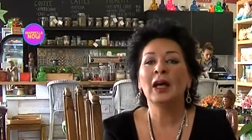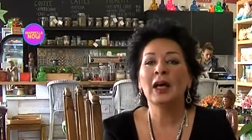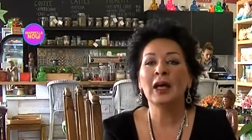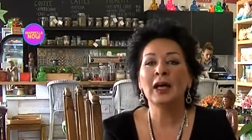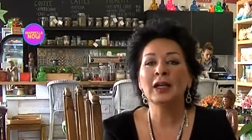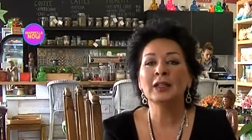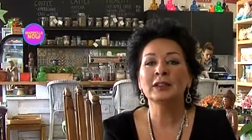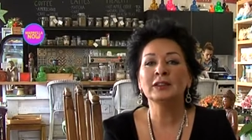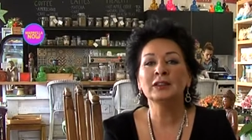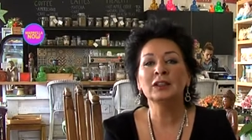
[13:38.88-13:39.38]

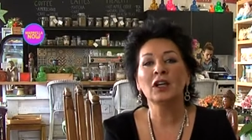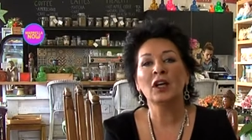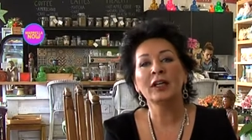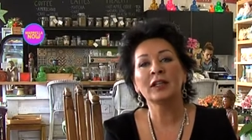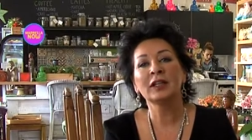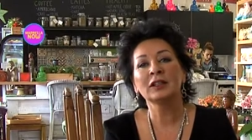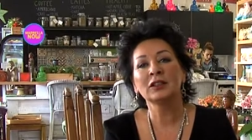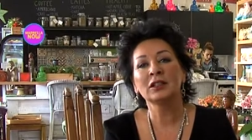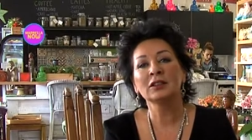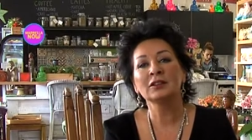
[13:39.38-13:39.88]
And I
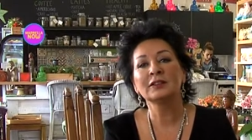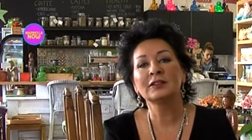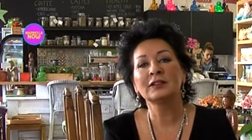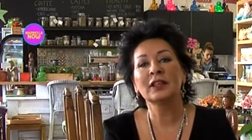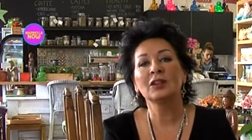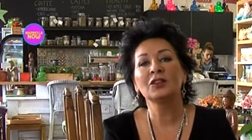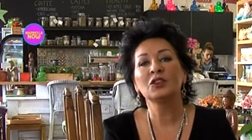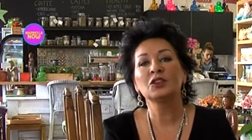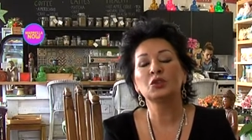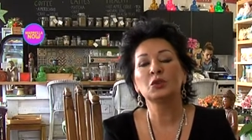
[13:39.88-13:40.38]
can
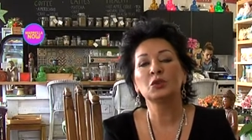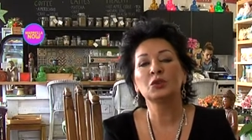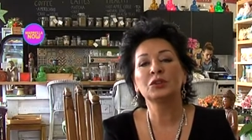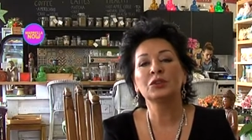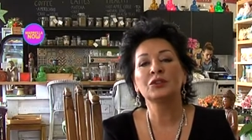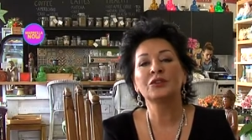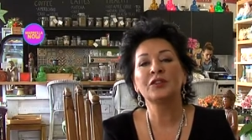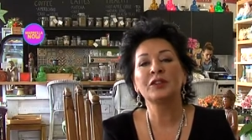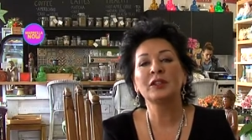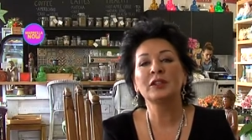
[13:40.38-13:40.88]
understand the
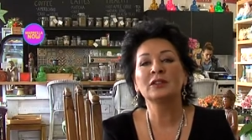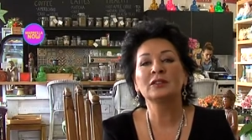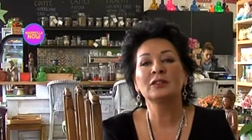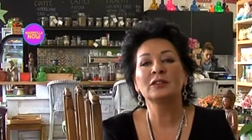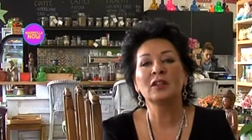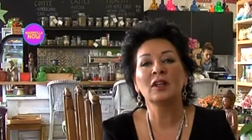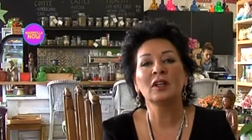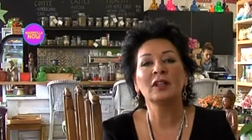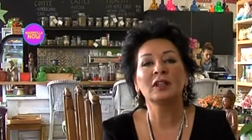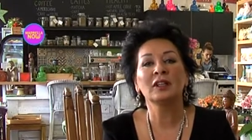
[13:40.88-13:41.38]
daughter feeling
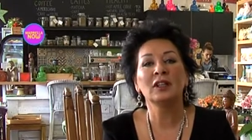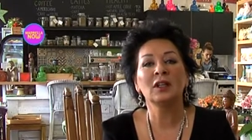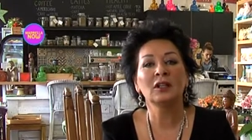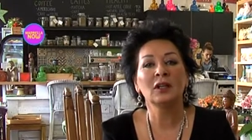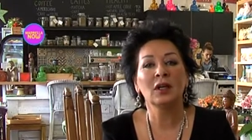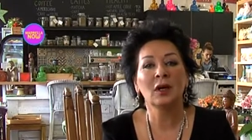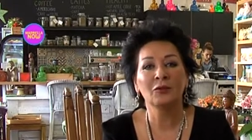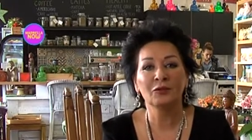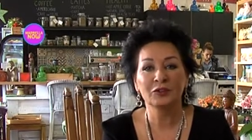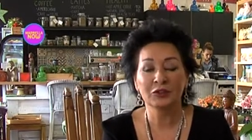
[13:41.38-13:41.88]
slightly
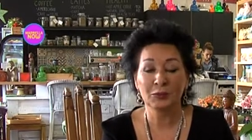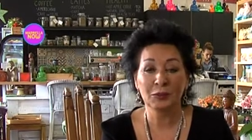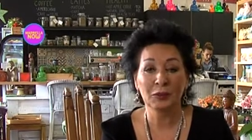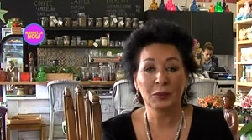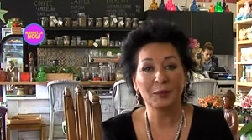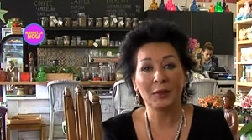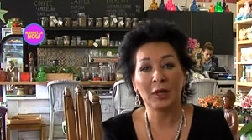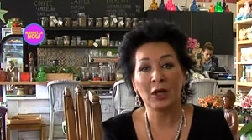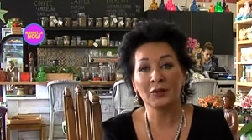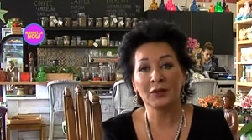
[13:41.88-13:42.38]
uncomfortable
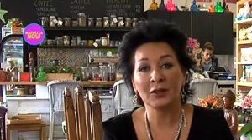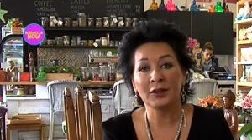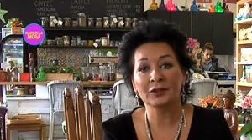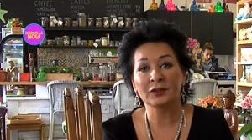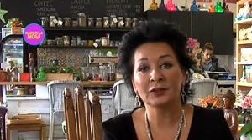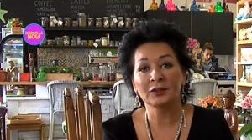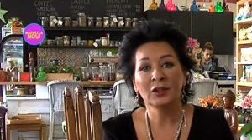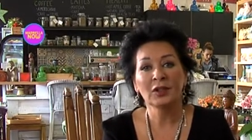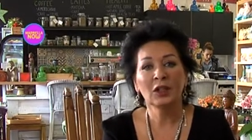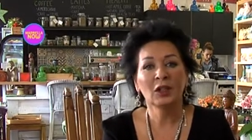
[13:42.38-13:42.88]
about
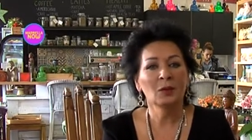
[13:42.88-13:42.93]
this.